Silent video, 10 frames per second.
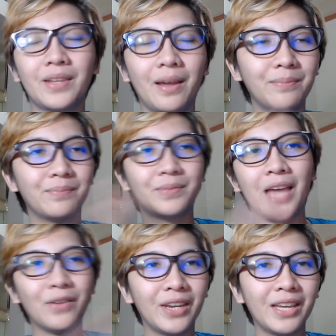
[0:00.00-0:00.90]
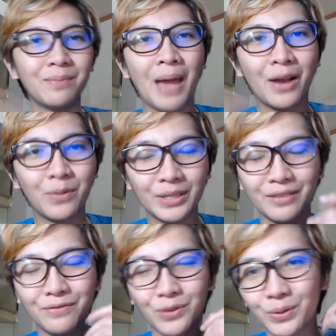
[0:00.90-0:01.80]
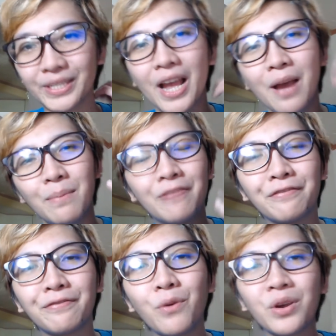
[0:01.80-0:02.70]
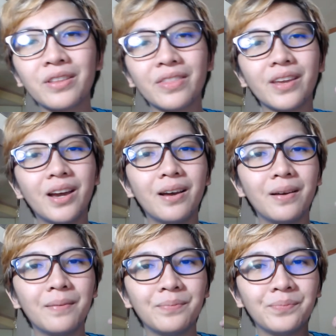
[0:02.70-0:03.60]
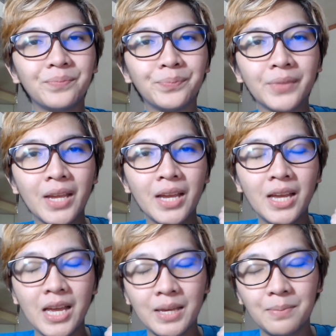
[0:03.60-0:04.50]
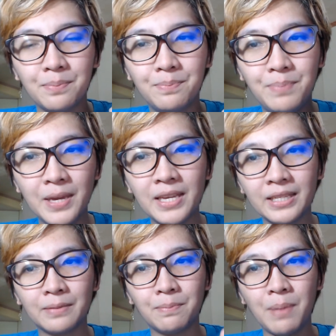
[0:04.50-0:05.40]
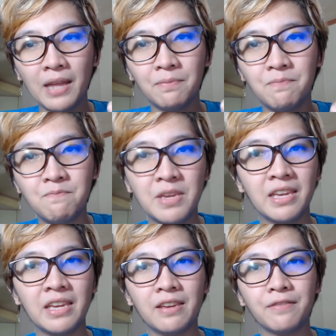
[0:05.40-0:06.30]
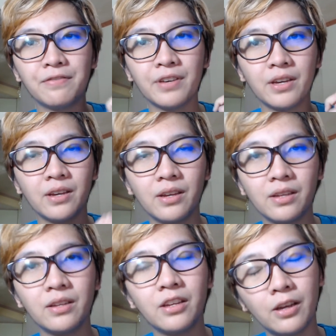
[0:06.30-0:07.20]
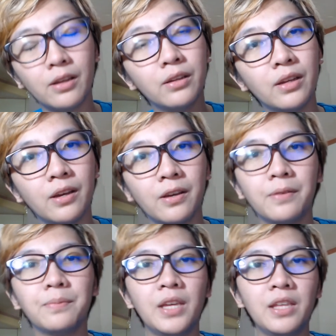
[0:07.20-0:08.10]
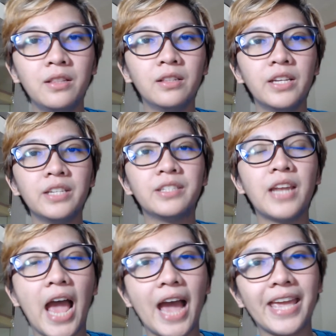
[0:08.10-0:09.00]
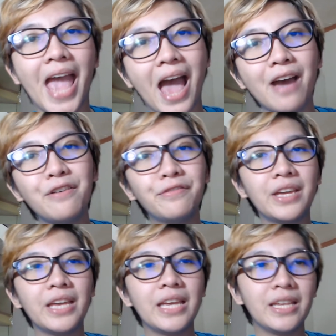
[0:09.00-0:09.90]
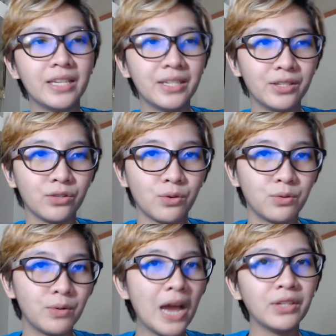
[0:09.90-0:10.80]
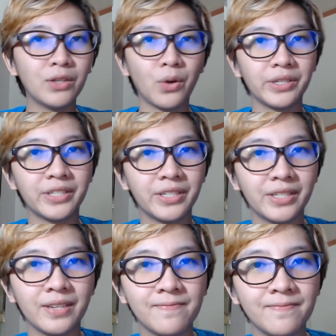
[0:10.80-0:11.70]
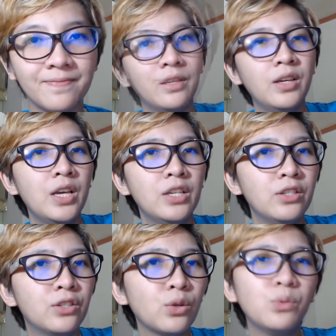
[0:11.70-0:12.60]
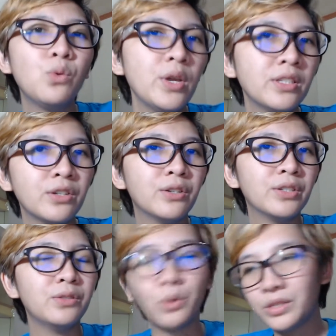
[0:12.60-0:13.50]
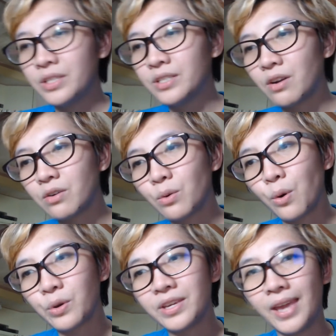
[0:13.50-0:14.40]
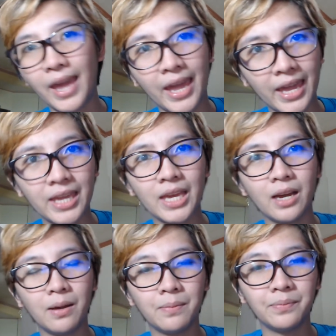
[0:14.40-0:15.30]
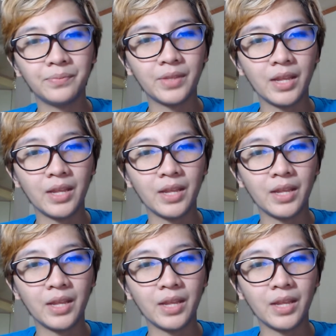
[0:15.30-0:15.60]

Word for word: I'm counting it backwards and forwards, my fourth um, biggest pet peeve um, in the list that I have is rowdy noise. So noise are, noises are okay, um,